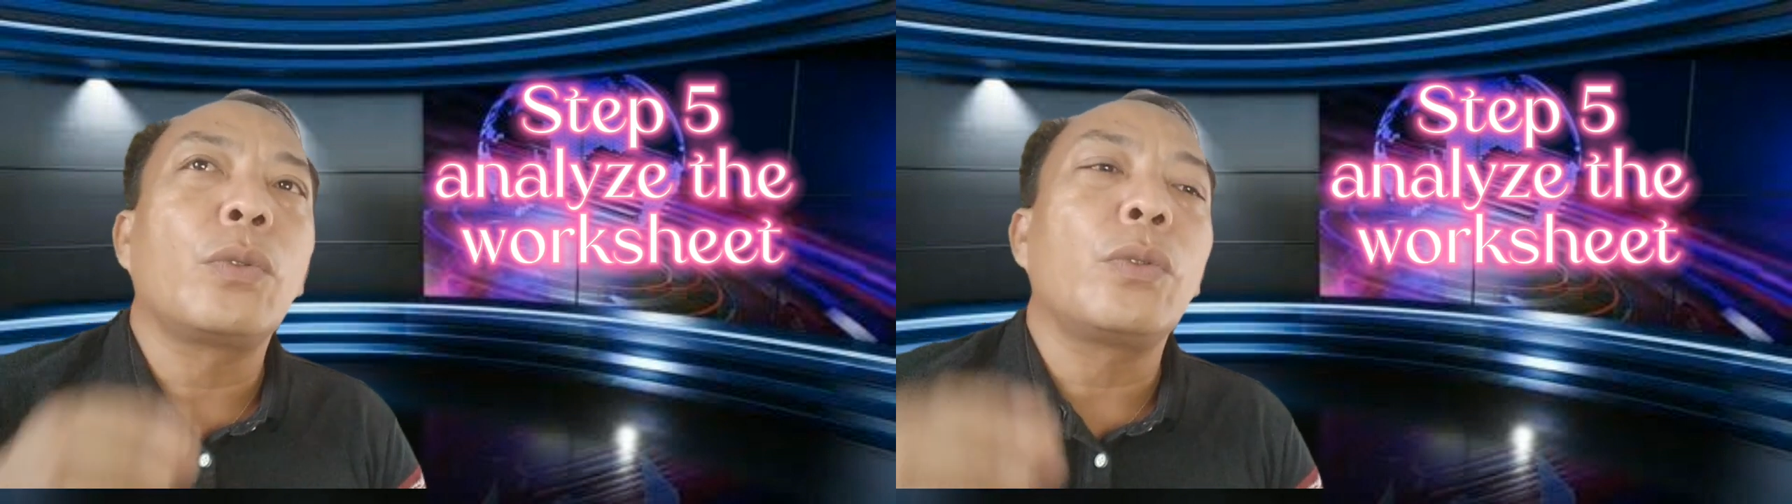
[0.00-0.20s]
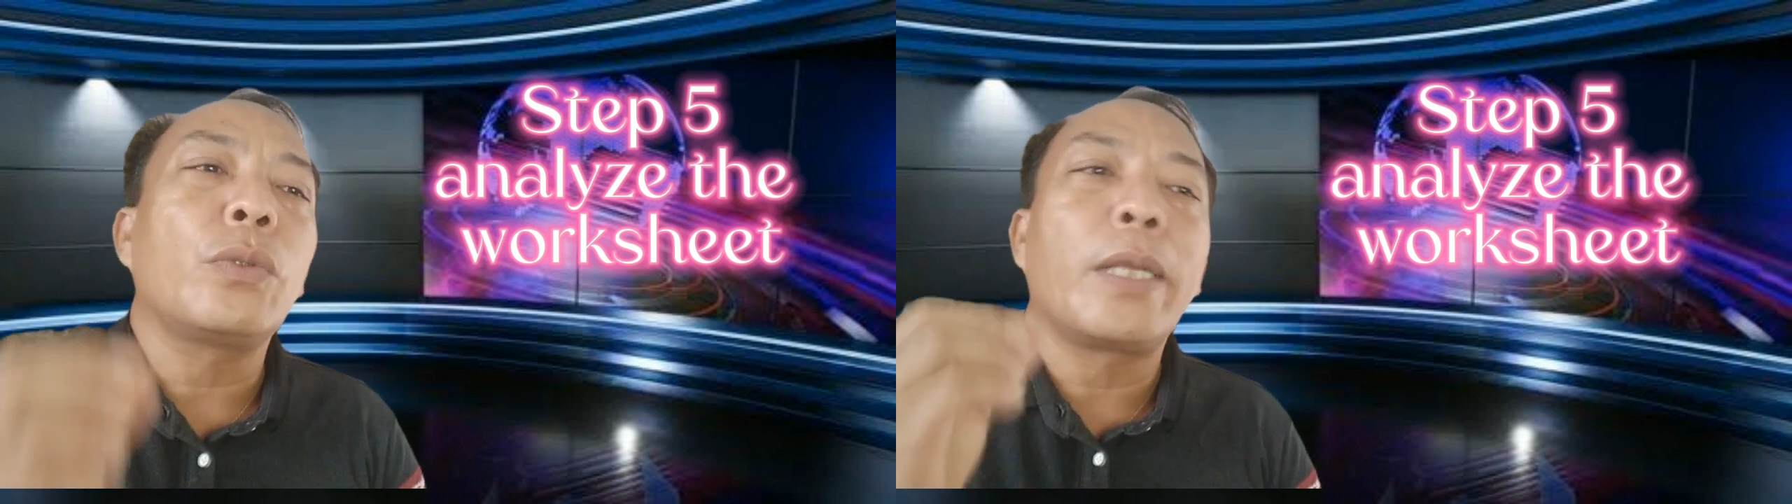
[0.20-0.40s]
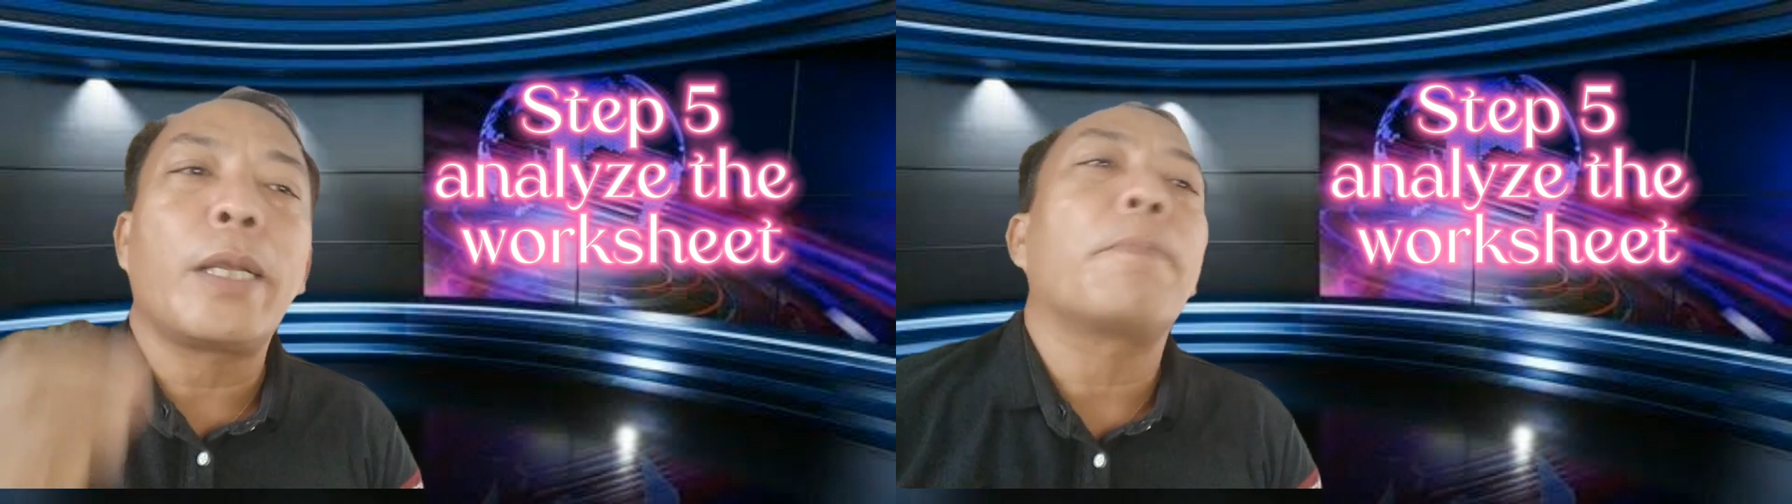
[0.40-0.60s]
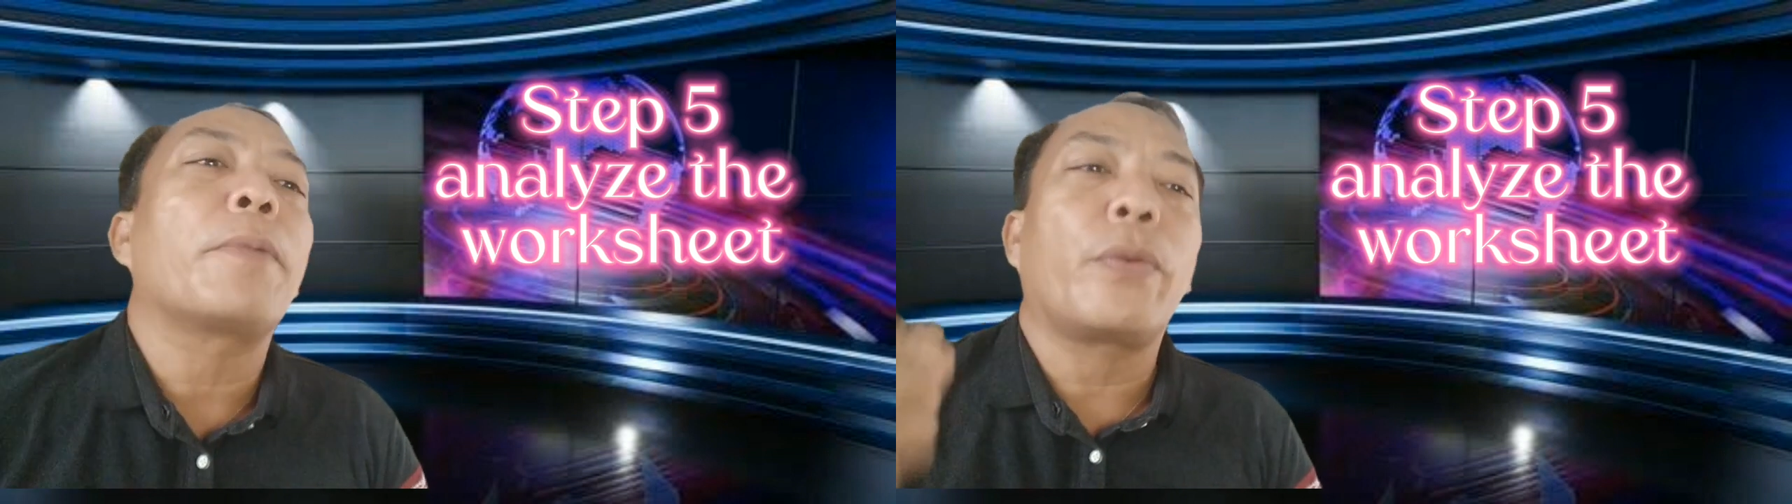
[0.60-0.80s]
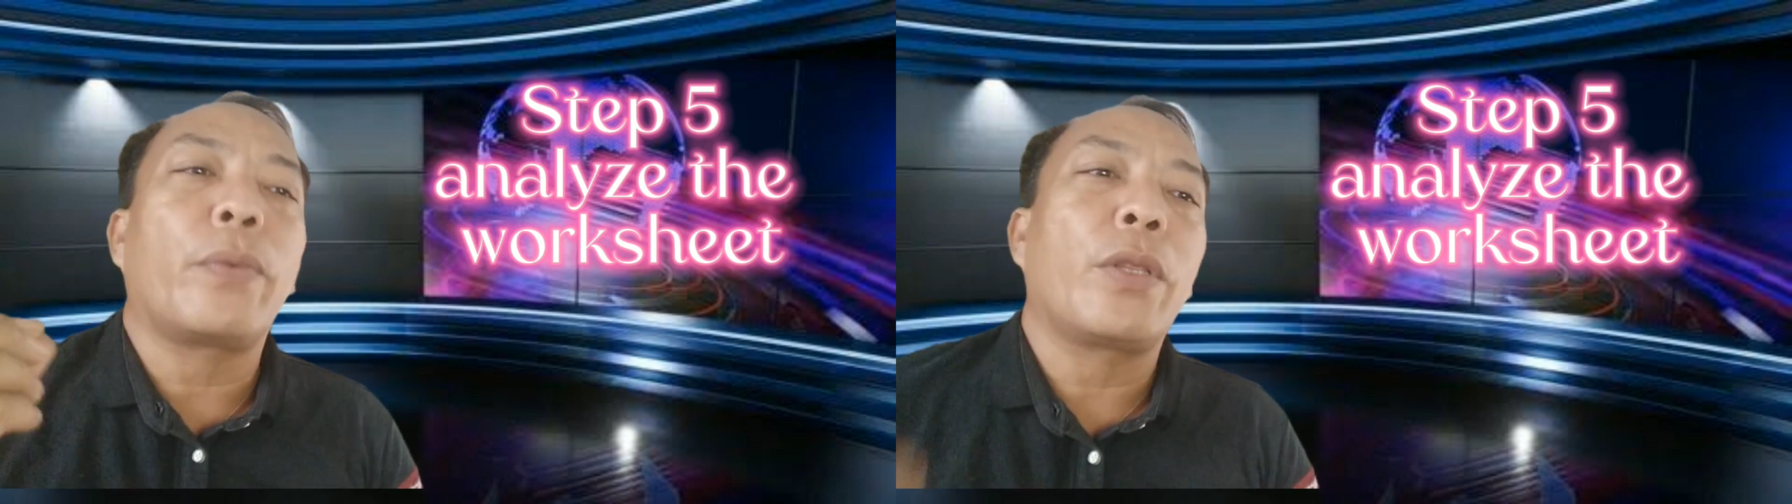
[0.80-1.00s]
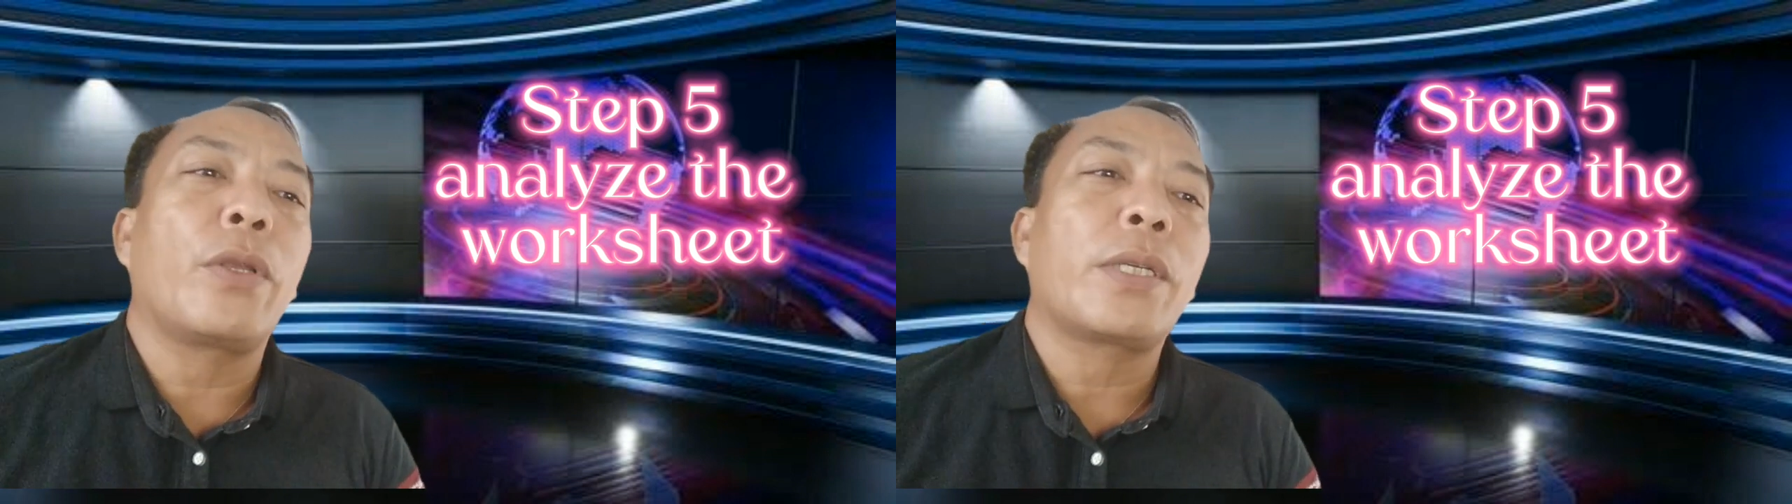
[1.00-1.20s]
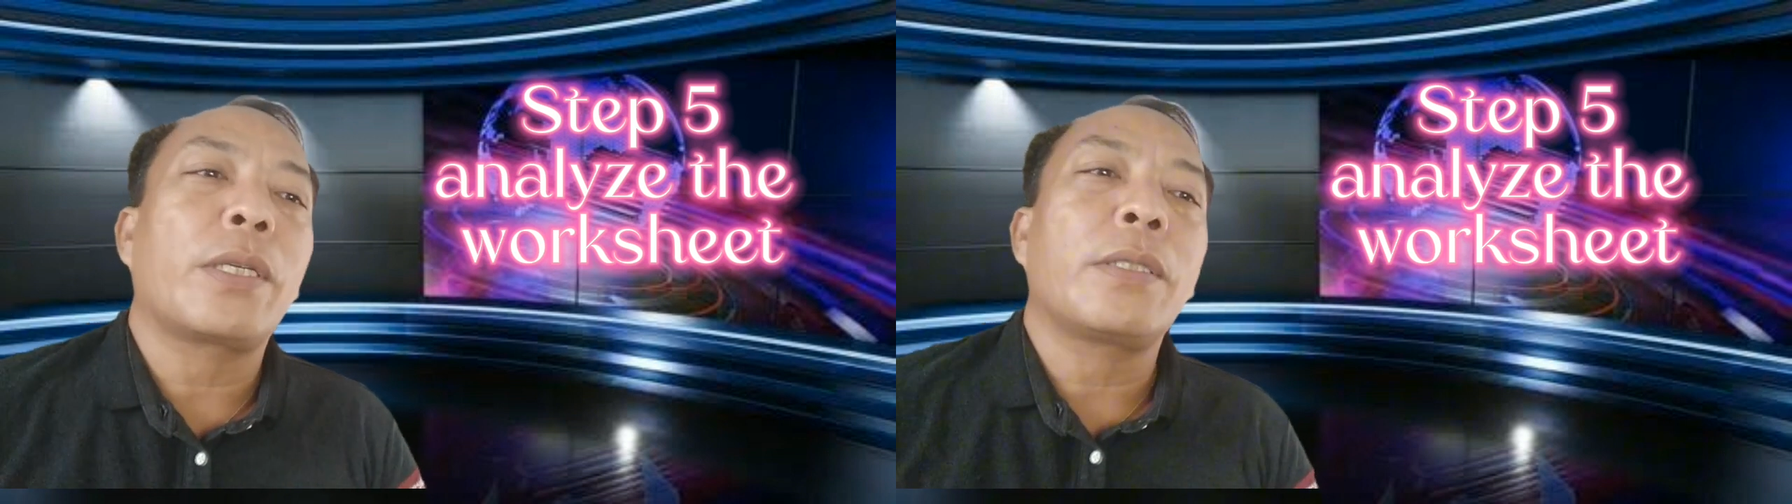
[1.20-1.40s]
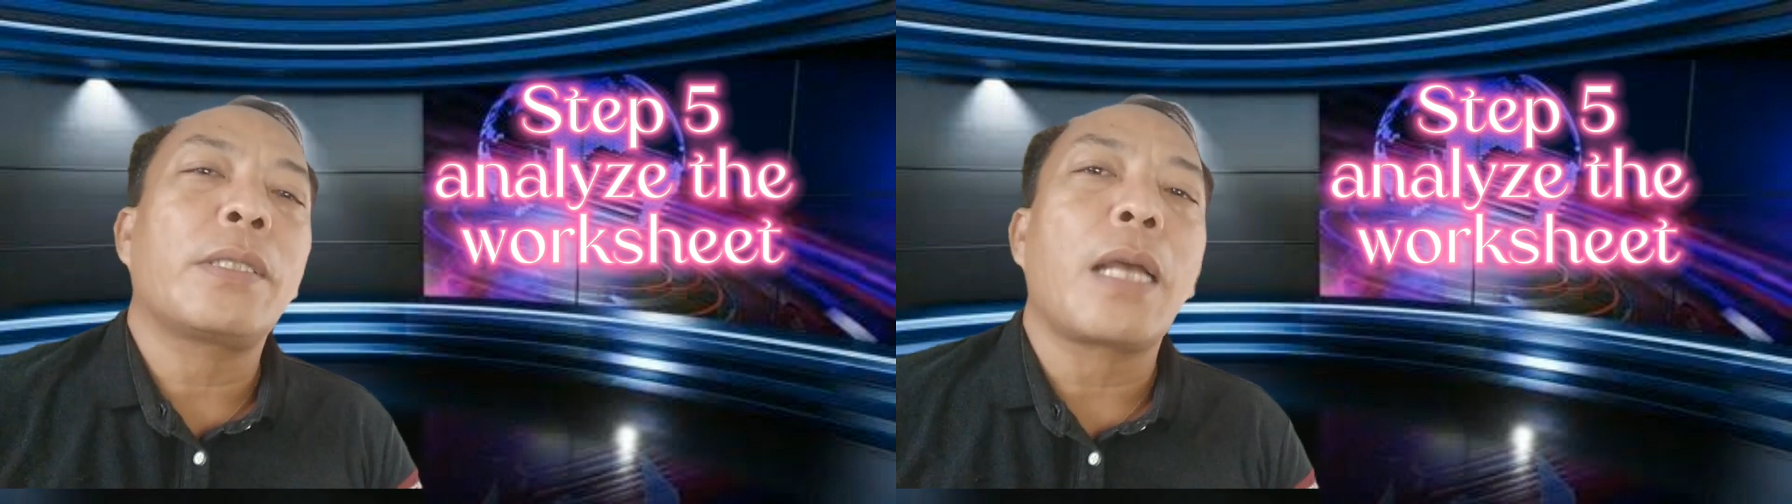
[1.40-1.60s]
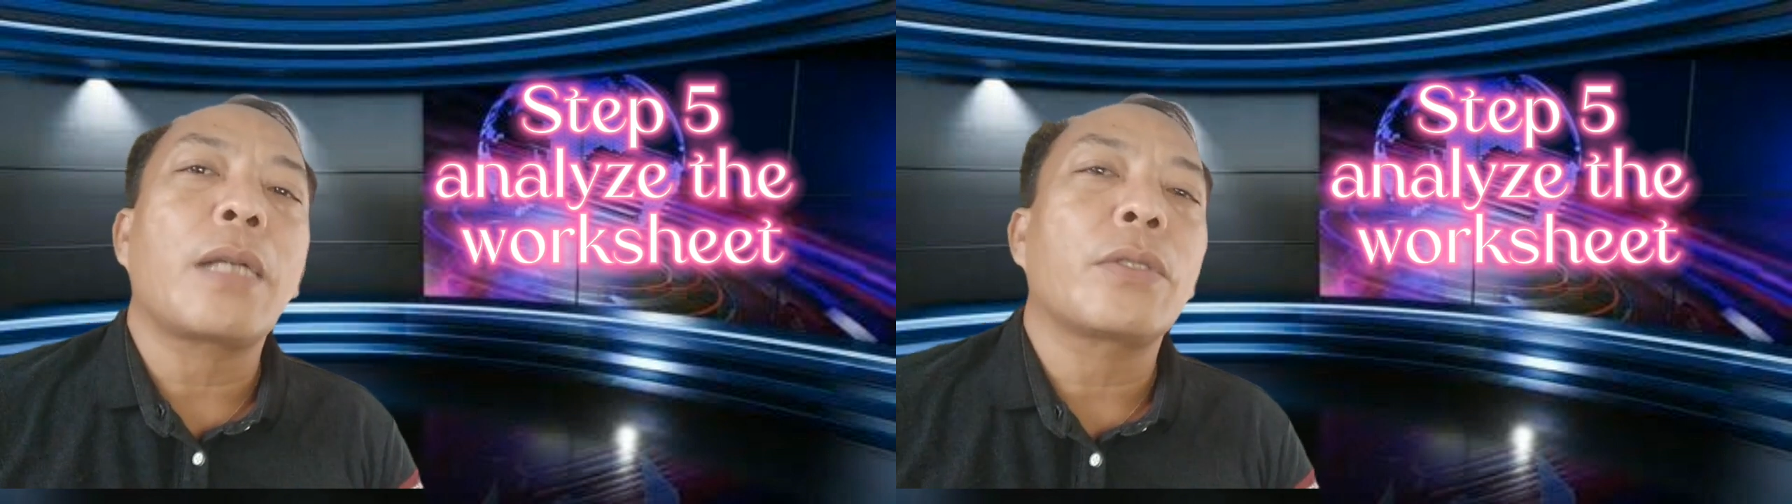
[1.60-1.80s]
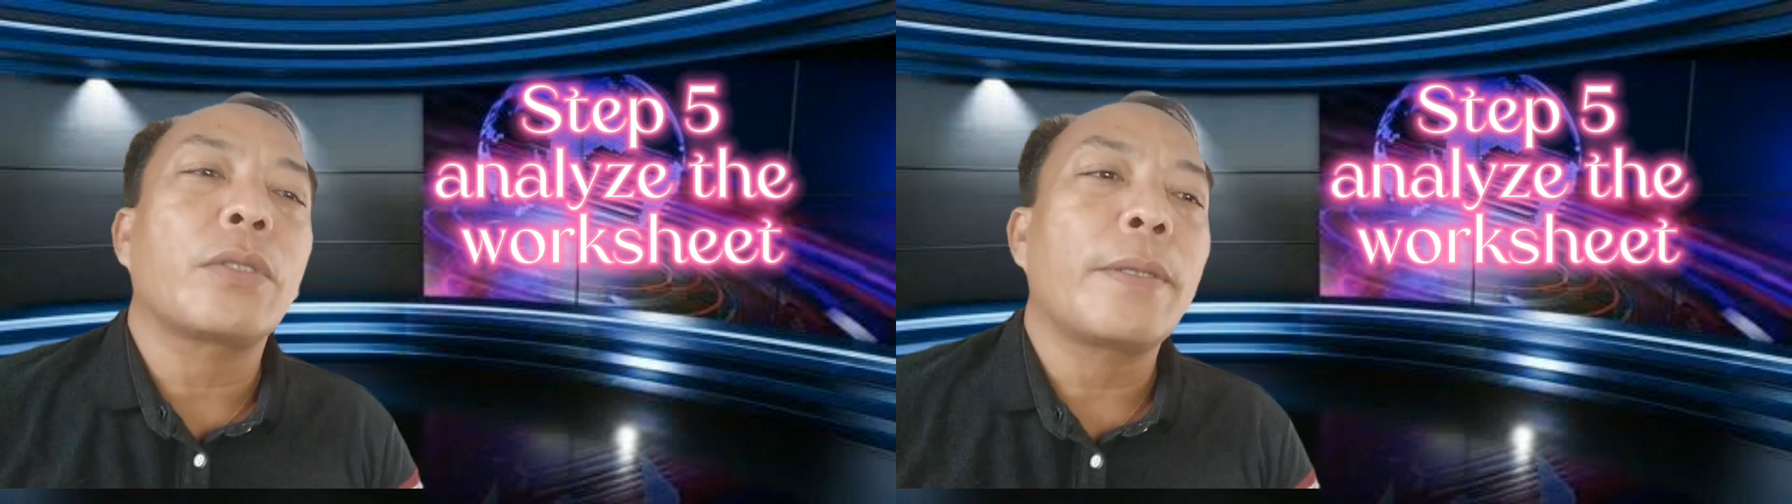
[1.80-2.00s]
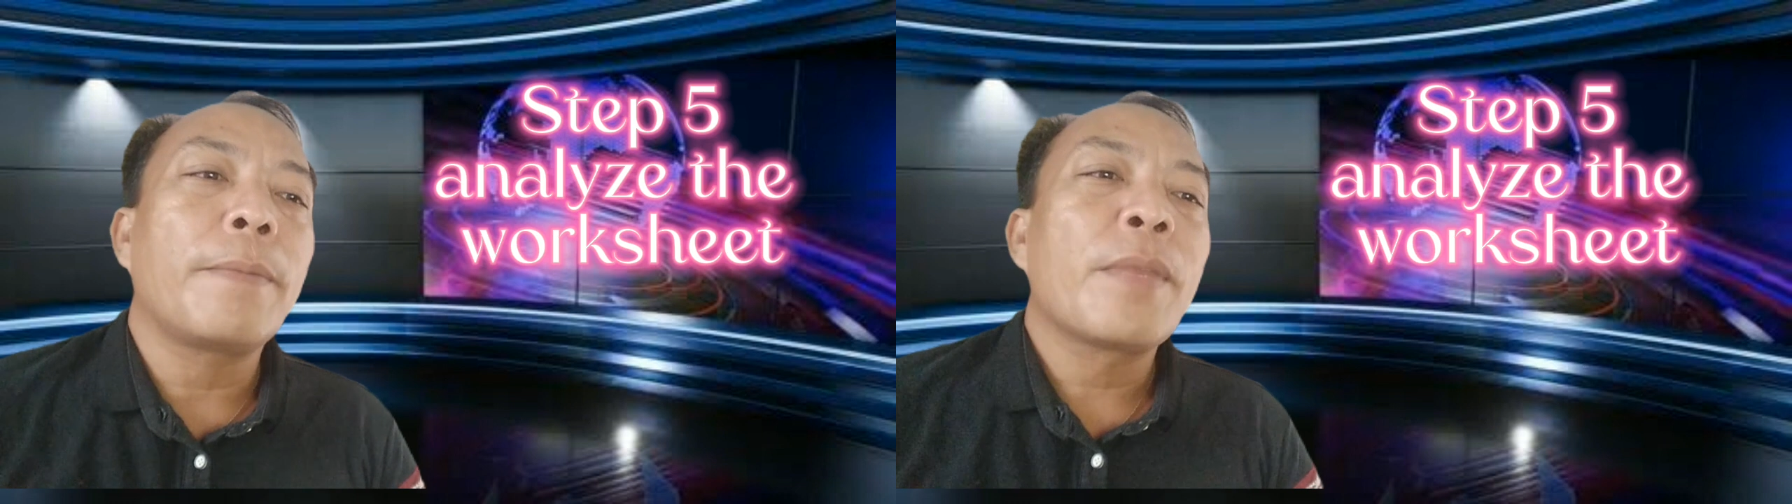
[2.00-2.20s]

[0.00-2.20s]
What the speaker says: go deeper with your transaction